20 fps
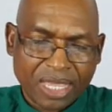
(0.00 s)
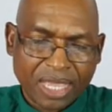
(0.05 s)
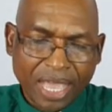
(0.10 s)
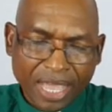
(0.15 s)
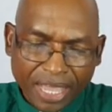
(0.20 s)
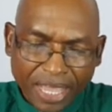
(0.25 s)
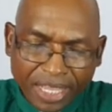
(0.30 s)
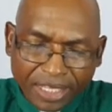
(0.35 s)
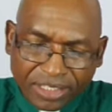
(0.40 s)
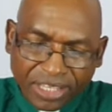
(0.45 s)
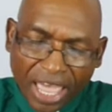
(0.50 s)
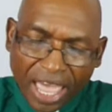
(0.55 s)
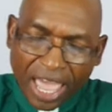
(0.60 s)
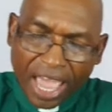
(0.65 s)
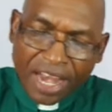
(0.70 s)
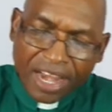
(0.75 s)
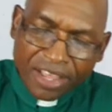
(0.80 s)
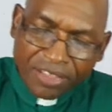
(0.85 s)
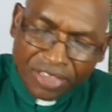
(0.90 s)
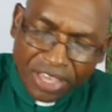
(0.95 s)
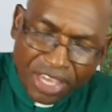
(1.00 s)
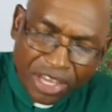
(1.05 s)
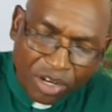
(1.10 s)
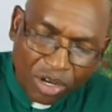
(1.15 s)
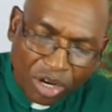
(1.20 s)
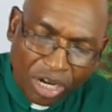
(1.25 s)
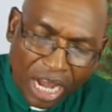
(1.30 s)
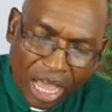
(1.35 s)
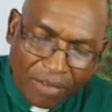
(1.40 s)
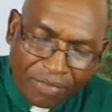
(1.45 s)
Is there anything in
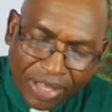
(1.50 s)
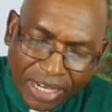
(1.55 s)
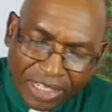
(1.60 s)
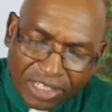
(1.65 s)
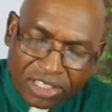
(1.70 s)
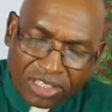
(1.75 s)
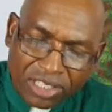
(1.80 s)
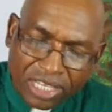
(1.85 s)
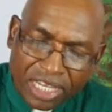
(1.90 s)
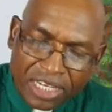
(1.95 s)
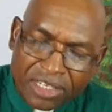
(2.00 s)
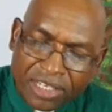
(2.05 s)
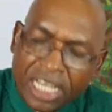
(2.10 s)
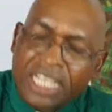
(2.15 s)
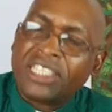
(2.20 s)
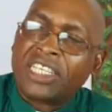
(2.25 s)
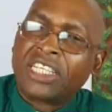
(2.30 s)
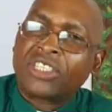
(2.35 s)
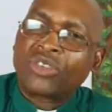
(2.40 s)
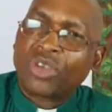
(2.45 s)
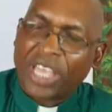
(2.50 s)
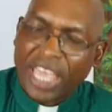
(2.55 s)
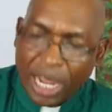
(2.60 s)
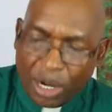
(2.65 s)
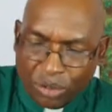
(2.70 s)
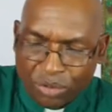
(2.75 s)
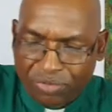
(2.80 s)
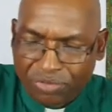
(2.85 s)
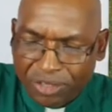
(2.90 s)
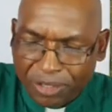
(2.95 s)
your life that is endangers your
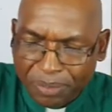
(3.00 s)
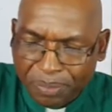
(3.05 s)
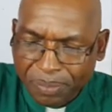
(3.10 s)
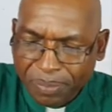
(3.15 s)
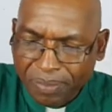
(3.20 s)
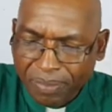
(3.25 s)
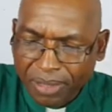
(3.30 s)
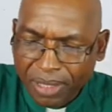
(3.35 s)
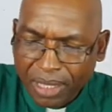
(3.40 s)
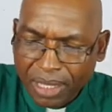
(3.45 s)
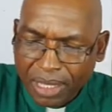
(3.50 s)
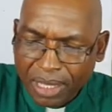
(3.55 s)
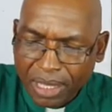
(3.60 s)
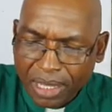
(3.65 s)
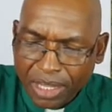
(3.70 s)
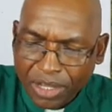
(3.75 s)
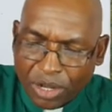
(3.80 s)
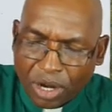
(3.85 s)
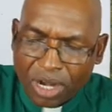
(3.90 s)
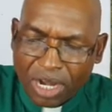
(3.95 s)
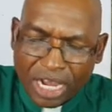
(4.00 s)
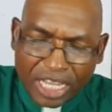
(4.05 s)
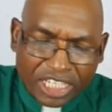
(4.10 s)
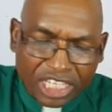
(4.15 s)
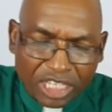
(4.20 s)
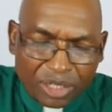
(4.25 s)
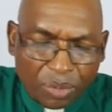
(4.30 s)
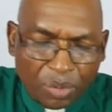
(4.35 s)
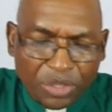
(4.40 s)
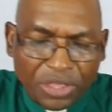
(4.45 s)
health, your
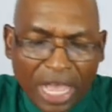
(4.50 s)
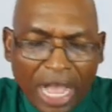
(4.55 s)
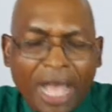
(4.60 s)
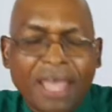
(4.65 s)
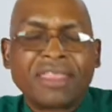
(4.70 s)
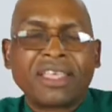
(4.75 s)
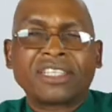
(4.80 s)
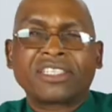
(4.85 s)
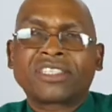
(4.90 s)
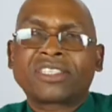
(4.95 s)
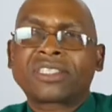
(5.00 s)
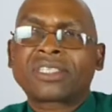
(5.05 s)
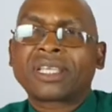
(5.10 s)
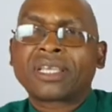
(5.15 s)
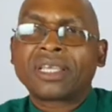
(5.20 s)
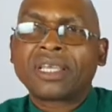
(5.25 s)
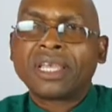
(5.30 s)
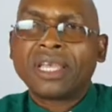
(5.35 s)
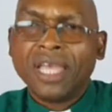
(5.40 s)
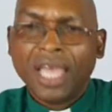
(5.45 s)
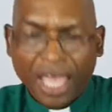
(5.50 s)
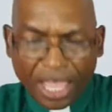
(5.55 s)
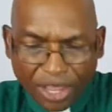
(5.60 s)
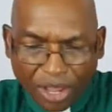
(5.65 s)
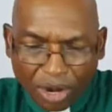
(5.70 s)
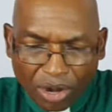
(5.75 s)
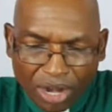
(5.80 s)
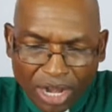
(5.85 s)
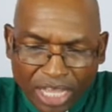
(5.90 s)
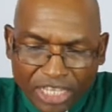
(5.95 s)
relationship with others,
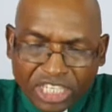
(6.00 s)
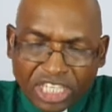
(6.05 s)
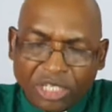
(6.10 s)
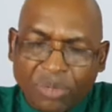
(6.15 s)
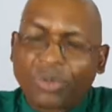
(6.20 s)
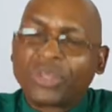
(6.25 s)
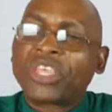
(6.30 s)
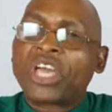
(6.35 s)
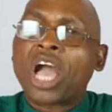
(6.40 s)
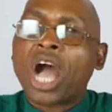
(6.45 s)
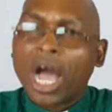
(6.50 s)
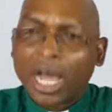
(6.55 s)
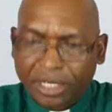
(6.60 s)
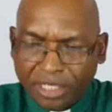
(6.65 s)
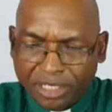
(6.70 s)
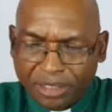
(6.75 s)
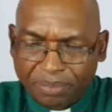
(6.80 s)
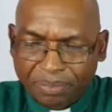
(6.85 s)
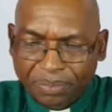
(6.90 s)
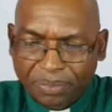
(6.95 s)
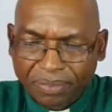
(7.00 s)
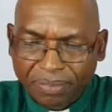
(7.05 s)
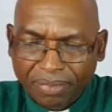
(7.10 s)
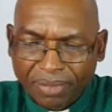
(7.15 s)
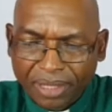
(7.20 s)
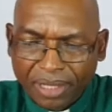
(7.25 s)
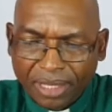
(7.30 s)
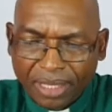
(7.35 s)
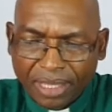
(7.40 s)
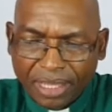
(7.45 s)
your relationship with God?
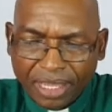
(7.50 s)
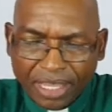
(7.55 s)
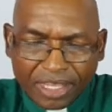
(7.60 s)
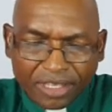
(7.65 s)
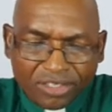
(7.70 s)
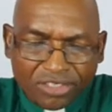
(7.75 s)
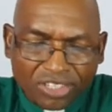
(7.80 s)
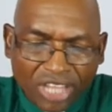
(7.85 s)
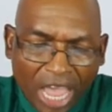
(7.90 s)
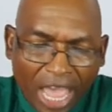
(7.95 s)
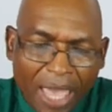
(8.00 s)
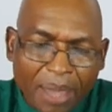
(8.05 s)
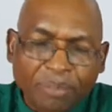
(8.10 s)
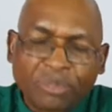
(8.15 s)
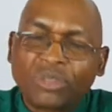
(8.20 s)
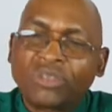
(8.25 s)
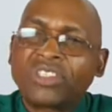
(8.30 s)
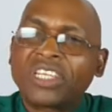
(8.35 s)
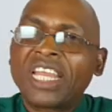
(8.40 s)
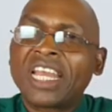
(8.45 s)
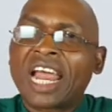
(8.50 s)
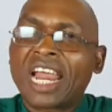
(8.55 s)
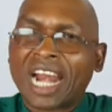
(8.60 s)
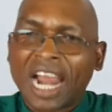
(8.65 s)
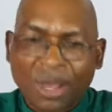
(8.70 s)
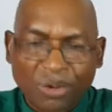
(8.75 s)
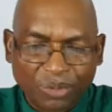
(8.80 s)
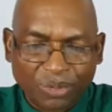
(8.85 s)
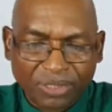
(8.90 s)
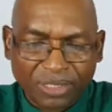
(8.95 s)
It's time to turn
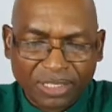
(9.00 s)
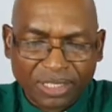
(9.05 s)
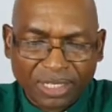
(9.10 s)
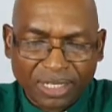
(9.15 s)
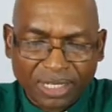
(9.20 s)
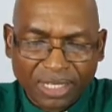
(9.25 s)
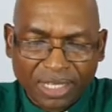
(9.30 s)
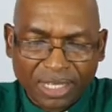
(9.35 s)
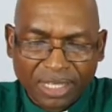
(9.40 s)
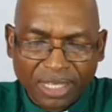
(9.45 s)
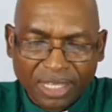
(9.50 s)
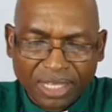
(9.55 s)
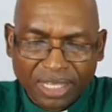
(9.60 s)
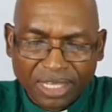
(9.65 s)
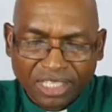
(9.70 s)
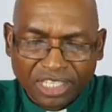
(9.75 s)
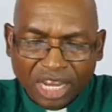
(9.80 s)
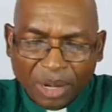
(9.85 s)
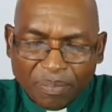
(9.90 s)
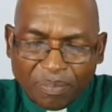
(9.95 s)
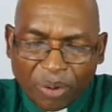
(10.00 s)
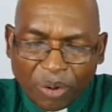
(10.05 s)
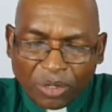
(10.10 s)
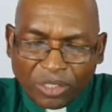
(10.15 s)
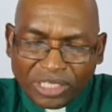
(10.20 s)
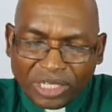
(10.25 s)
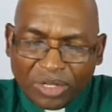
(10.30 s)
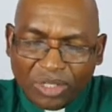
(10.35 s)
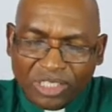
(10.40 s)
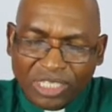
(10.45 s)
around. St. Paul
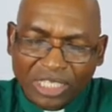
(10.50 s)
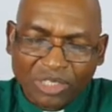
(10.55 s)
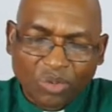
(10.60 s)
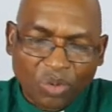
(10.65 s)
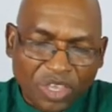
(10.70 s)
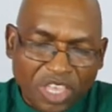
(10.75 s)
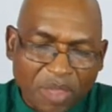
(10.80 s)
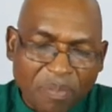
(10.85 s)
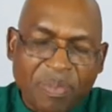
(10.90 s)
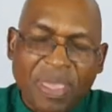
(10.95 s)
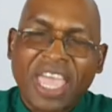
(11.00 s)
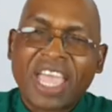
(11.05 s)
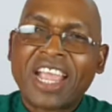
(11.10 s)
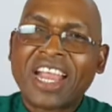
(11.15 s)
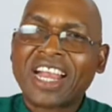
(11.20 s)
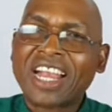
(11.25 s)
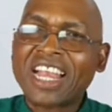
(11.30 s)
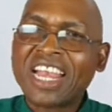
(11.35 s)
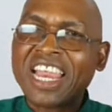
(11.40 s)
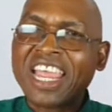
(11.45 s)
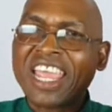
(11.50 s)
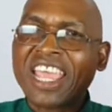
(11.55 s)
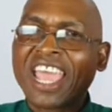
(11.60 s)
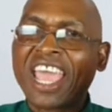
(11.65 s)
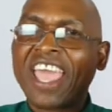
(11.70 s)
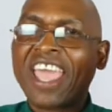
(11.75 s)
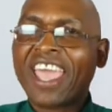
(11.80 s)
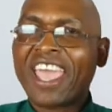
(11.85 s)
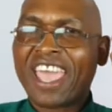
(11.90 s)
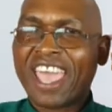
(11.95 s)
tells us to keep a
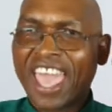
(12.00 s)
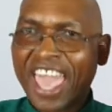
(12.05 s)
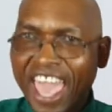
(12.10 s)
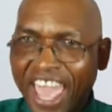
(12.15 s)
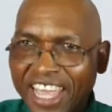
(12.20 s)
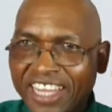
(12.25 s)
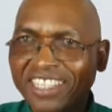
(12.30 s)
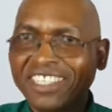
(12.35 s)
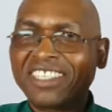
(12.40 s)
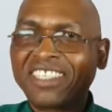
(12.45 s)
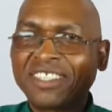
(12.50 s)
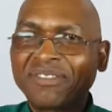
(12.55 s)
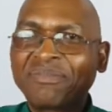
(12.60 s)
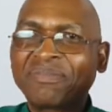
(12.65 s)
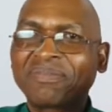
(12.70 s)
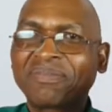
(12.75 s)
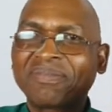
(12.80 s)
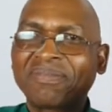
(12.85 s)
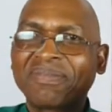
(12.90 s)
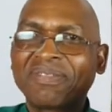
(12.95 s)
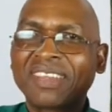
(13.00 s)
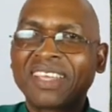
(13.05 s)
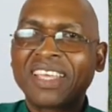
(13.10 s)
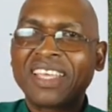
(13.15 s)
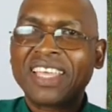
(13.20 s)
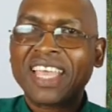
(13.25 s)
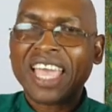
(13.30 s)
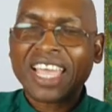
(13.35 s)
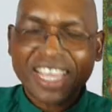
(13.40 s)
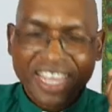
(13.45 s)
clear head.
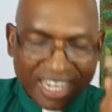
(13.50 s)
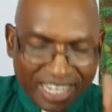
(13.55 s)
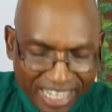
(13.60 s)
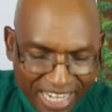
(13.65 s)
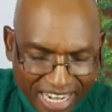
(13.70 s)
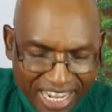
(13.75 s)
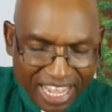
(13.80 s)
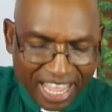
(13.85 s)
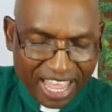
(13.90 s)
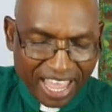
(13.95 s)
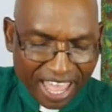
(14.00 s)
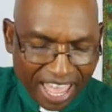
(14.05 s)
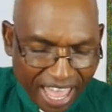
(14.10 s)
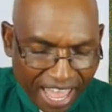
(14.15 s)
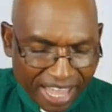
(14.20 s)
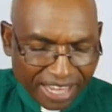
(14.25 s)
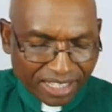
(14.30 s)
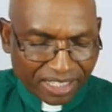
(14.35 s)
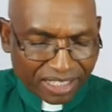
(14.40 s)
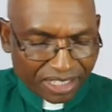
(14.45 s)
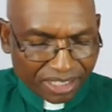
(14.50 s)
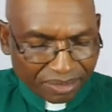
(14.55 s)
A clear head.